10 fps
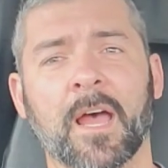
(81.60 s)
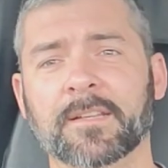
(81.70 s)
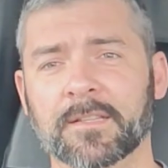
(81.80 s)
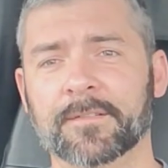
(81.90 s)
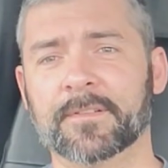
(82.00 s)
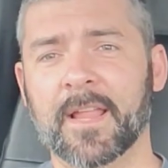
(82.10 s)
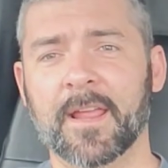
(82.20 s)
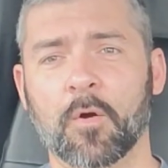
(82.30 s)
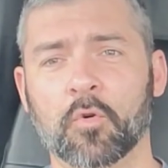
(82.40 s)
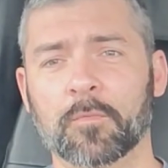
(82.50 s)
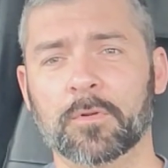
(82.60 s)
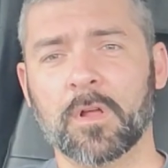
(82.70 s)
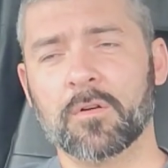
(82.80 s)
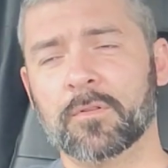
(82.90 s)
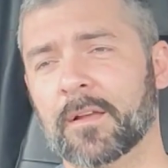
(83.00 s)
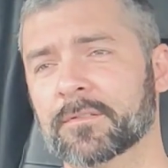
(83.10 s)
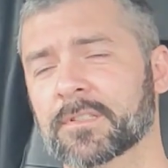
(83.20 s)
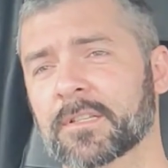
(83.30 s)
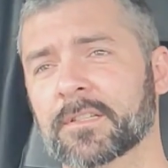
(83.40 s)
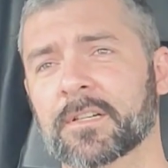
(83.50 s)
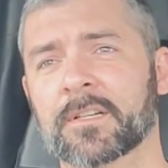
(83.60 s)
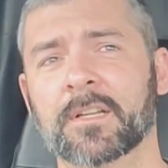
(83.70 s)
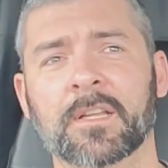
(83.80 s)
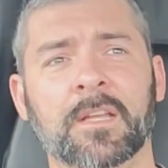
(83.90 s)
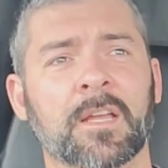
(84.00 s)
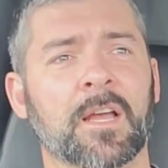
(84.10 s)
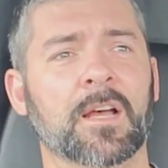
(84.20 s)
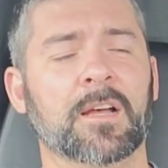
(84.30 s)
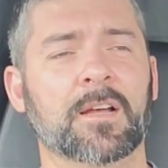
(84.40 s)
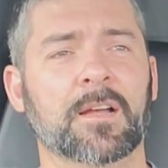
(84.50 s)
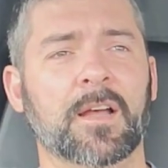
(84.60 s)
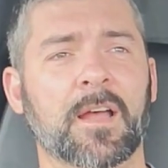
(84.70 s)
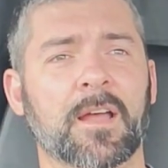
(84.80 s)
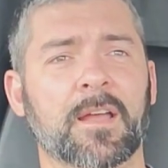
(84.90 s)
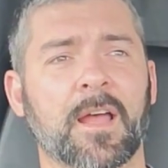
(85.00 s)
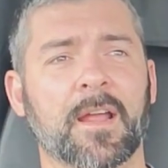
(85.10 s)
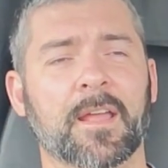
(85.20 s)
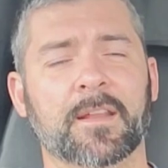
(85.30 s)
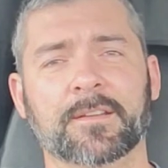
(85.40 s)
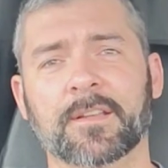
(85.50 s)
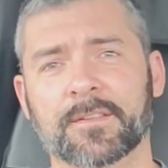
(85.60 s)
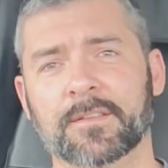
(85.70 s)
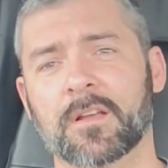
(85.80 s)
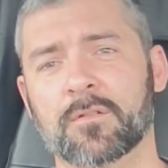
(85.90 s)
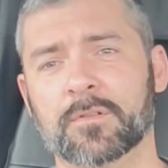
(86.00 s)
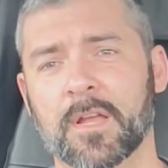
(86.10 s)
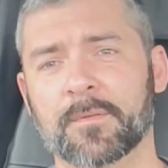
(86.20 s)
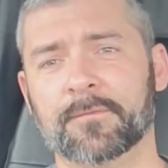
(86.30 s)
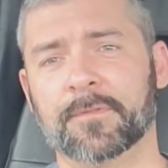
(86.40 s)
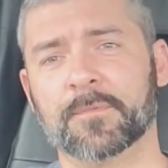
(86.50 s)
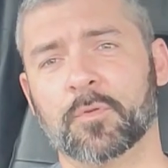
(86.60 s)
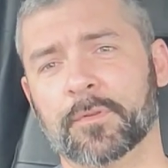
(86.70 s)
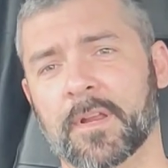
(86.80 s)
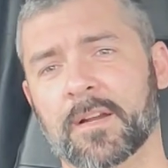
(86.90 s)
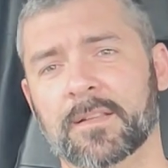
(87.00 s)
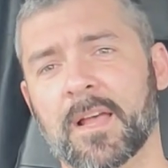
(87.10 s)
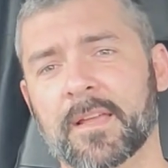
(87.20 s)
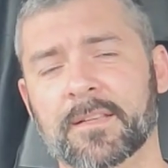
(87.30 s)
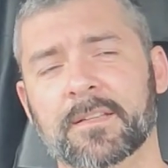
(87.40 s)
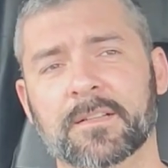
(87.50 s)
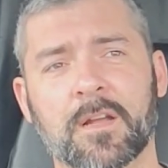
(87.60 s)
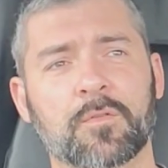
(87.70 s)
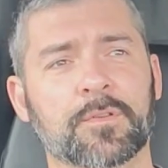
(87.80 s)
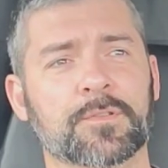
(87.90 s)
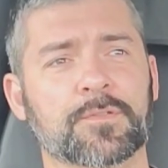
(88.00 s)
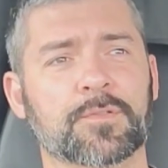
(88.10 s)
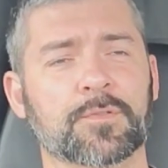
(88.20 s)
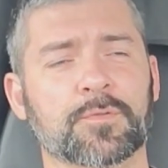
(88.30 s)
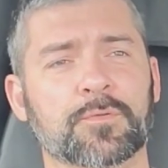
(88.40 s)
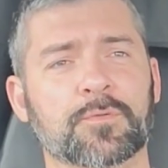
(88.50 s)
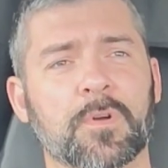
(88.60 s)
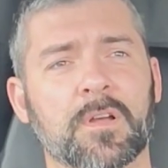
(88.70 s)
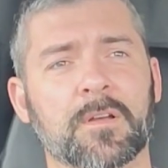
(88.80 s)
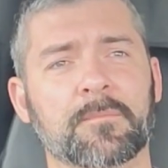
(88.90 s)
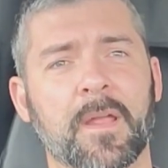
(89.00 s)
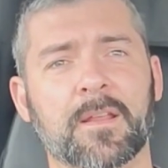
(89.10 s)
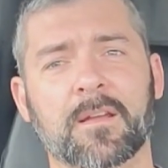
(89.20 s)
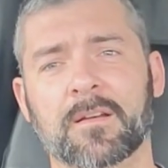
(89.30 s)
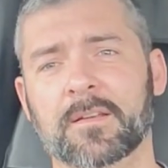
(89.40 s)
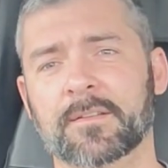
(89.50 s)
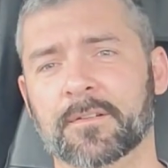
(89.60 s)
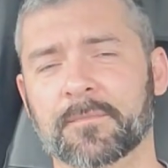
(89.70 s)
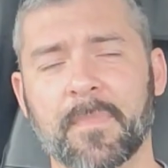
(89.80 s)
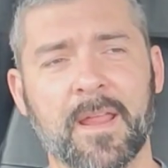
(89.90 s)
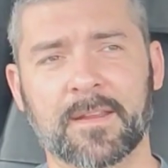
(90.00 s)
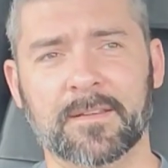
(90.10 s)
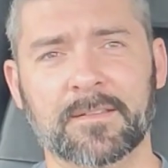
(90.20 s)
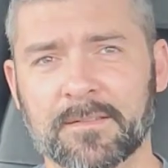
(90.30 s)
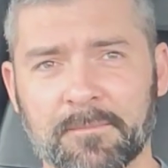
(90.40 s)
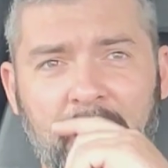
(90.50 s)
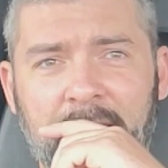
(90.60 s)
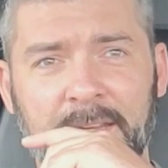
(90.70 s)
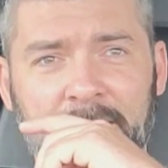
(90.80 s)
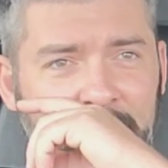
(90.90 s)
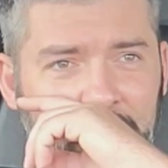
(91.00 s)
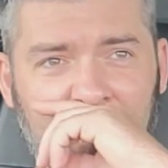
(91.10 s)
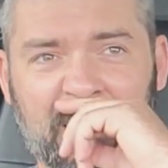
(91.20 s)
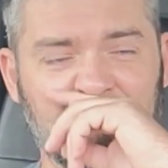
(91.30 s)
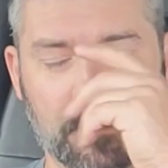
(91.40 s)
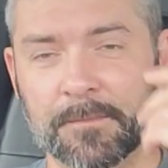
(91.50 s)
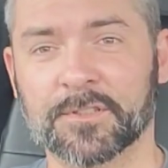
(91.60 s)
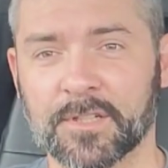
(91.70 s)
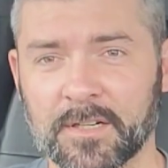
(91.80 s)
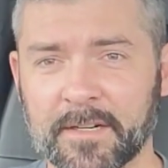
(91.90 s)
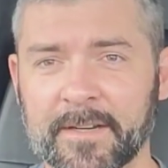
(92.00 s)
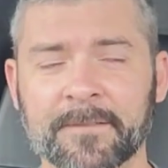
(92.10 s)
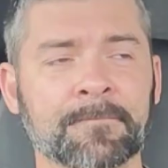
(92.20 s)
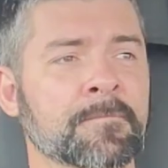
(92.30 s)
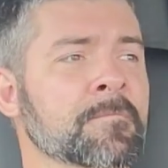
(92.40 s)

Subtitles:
I delivered that horrible load I was under. I got another load coming from North Carolina going to Macon, Missouri.